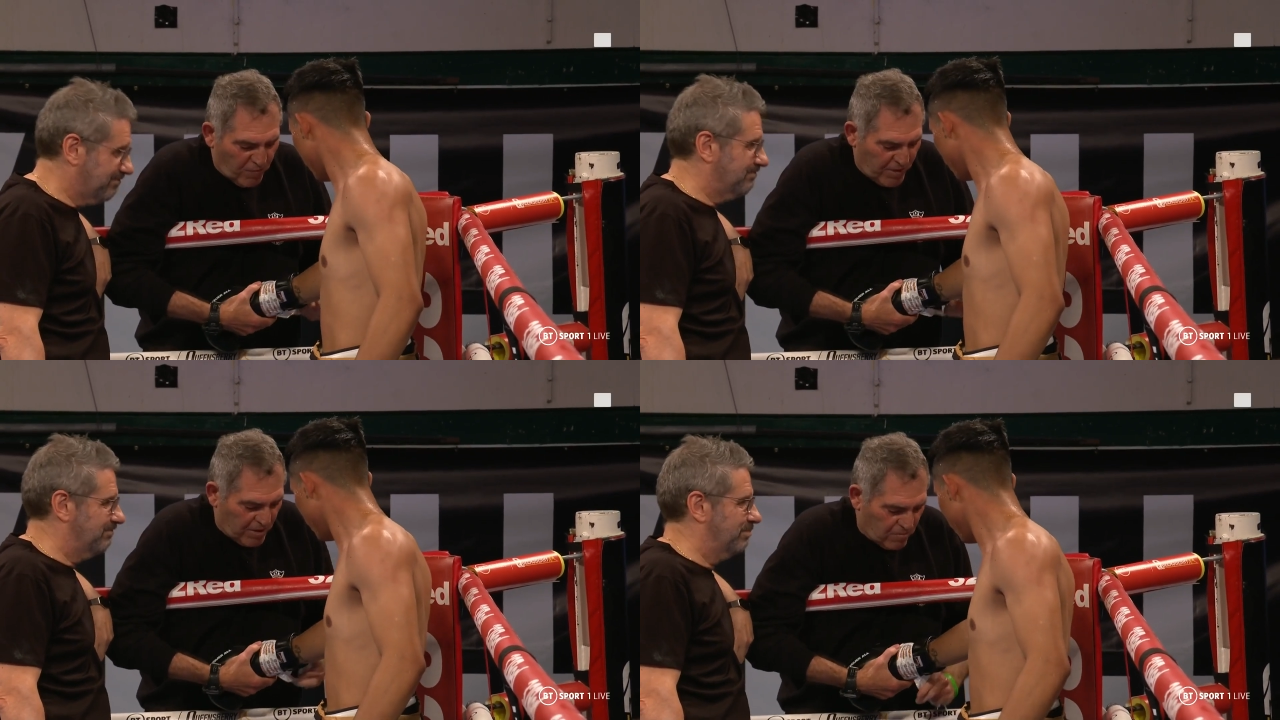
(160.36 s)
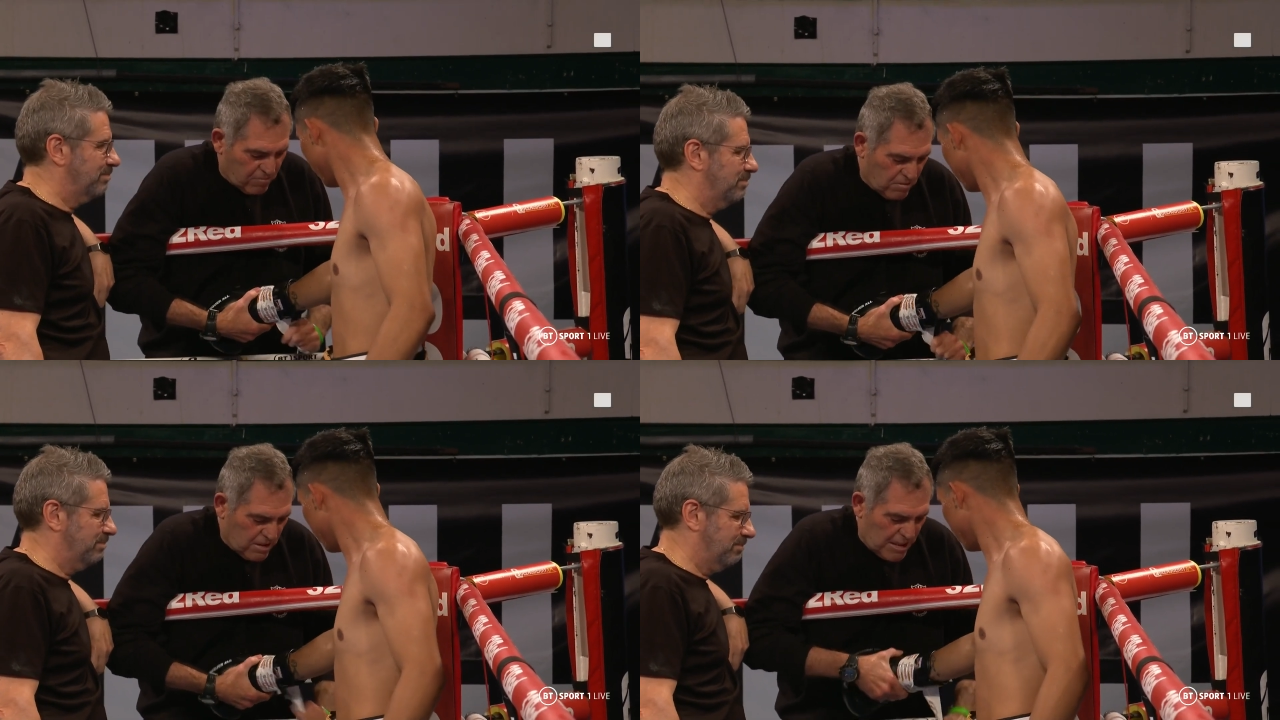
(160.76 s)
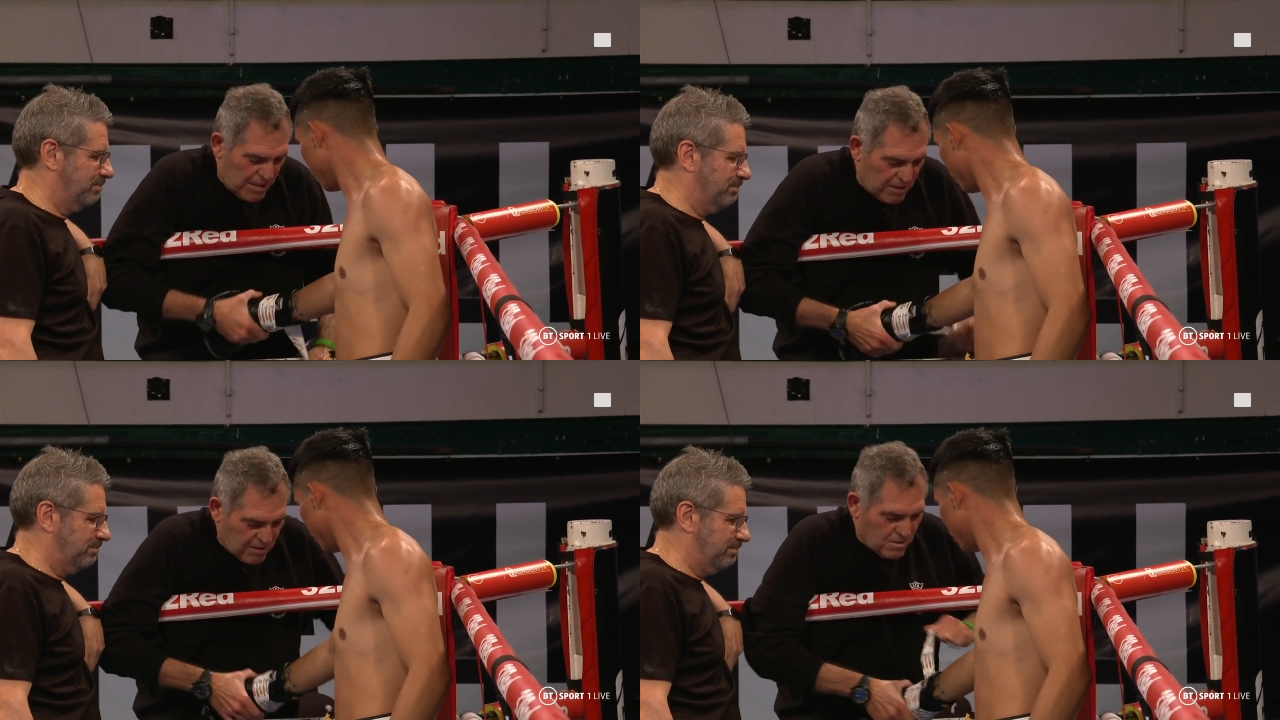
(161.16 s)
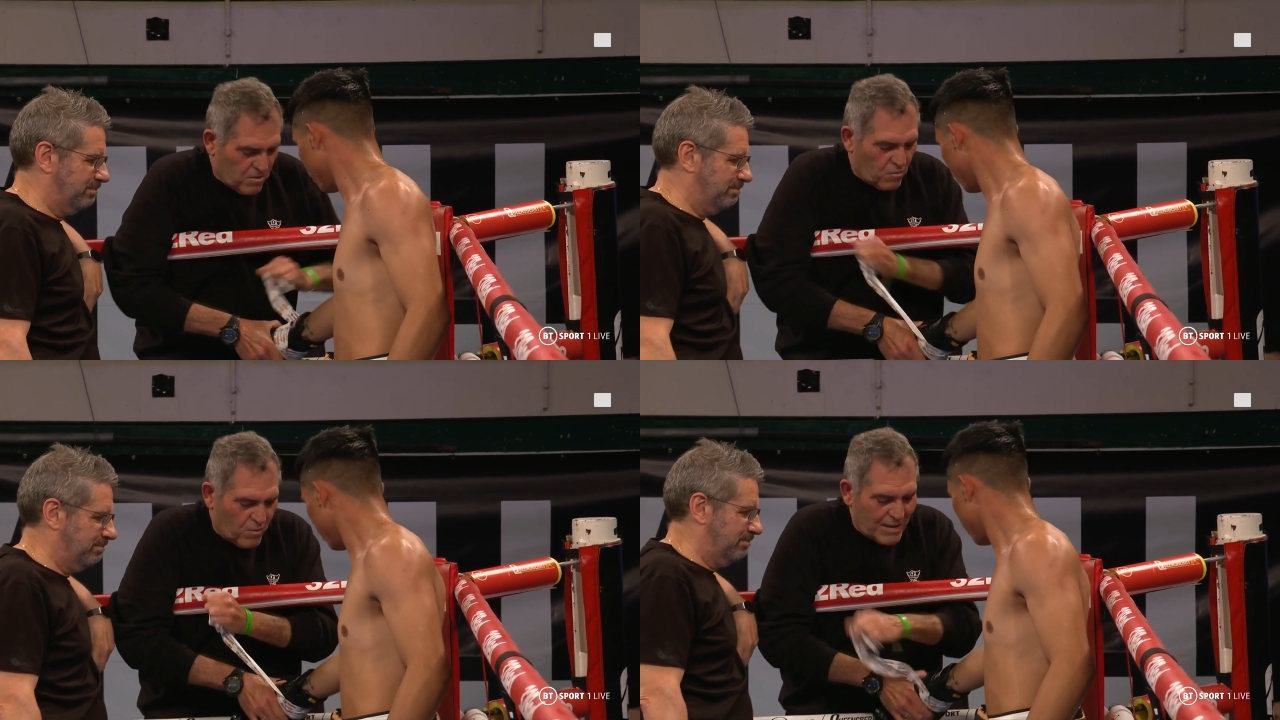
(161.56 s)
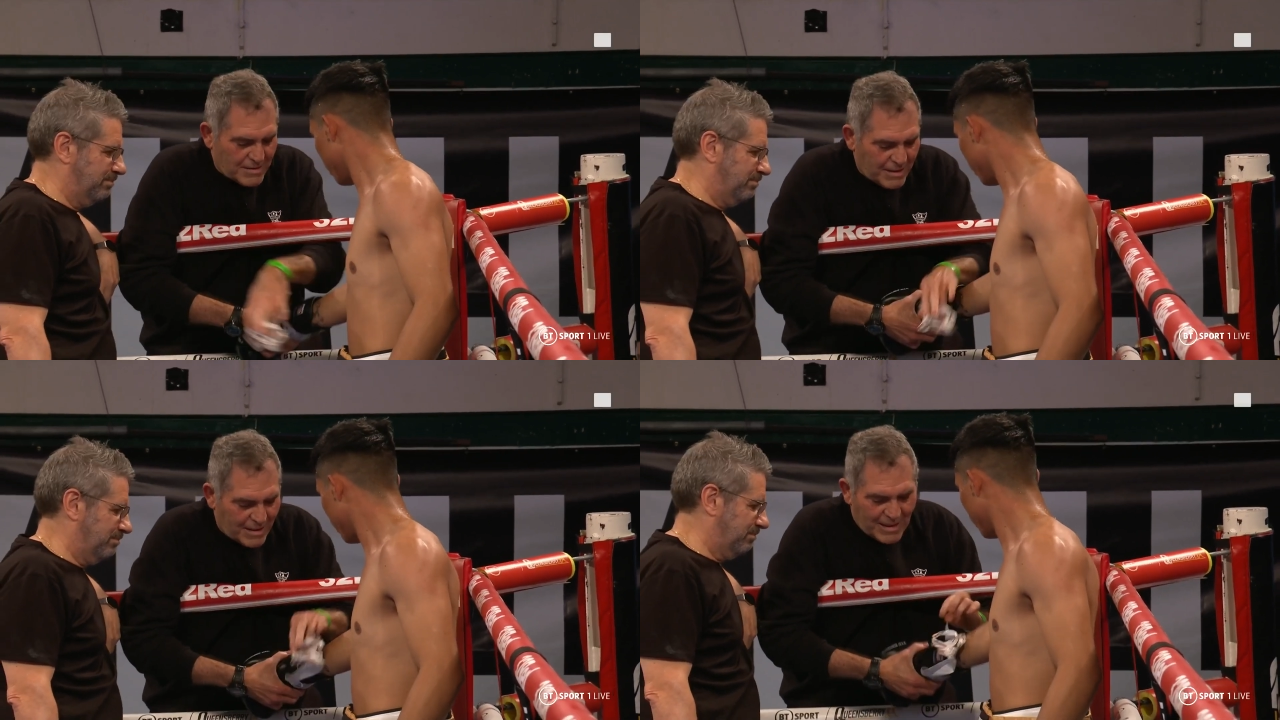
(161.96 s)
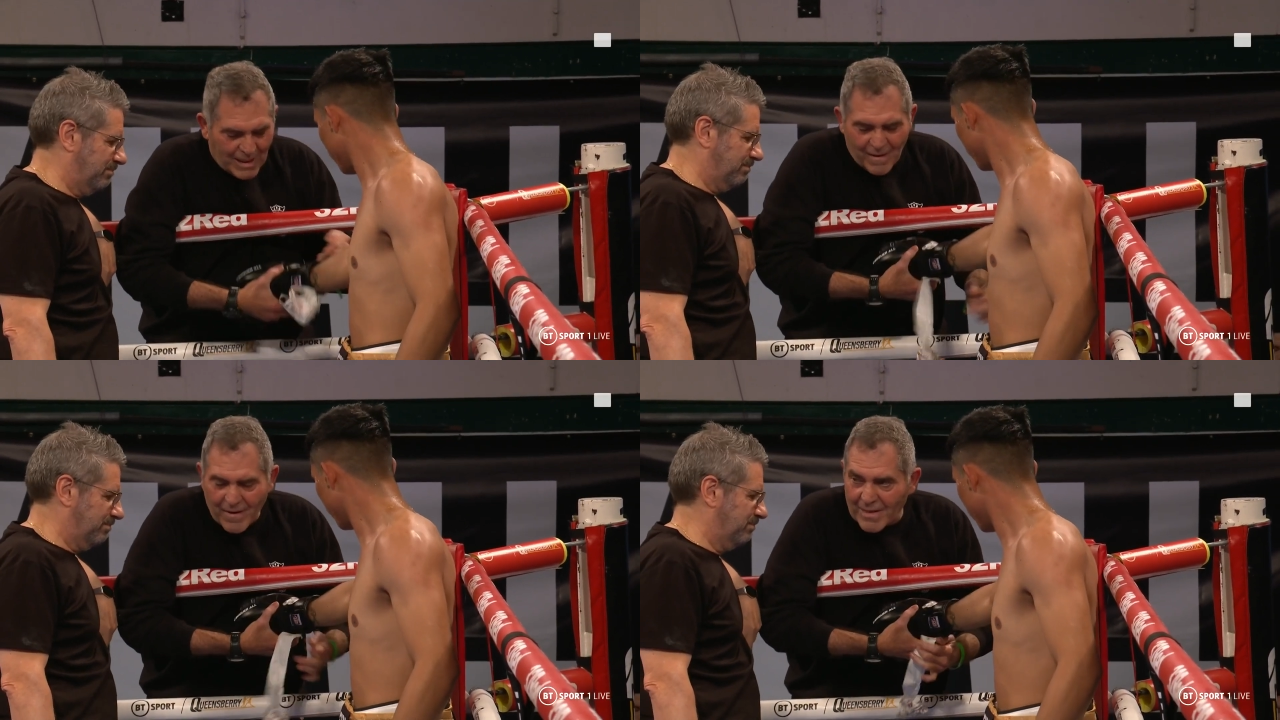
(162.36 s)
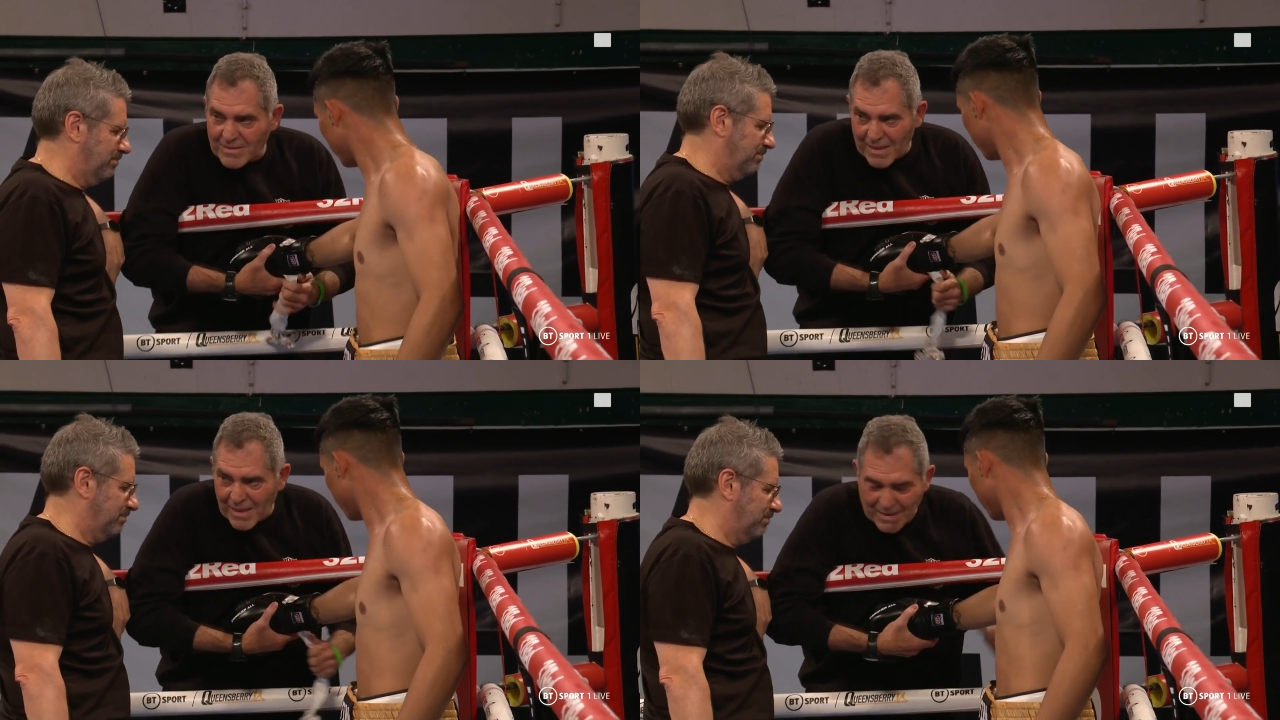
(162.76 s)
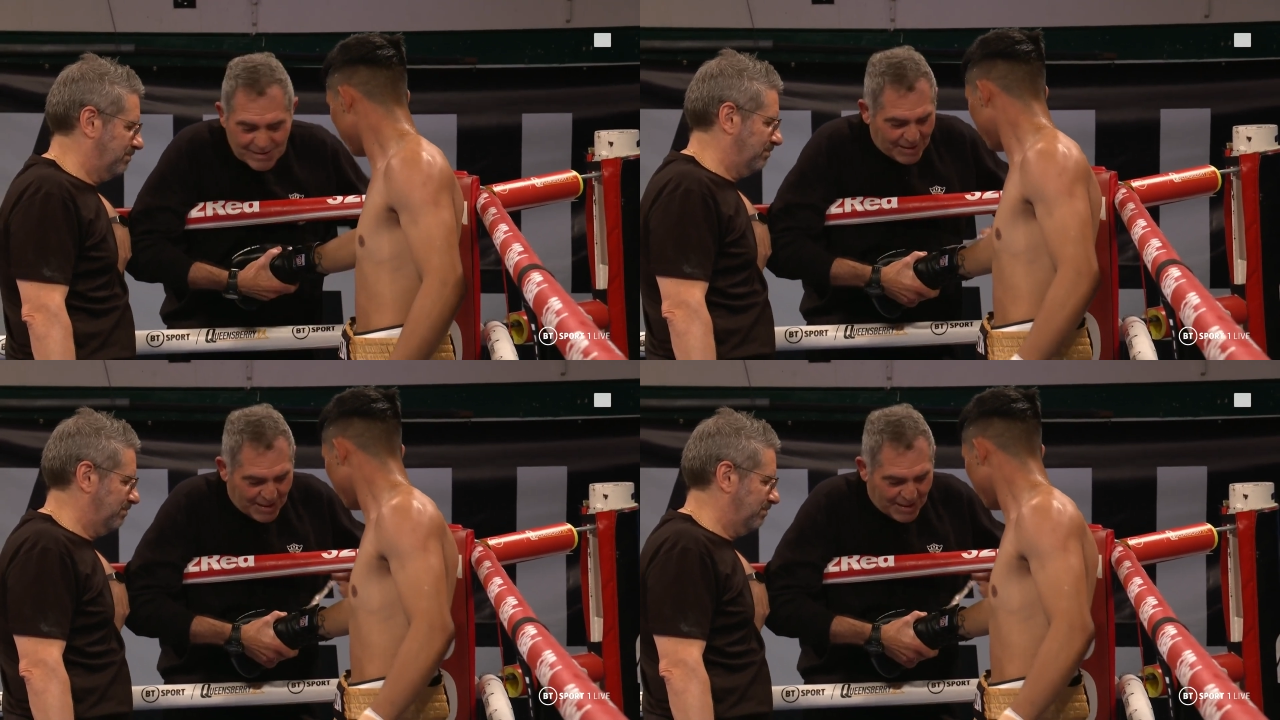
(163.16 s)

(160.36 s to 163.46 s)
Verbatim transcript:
Speaker 1: Noakes. And we said he's action-packed.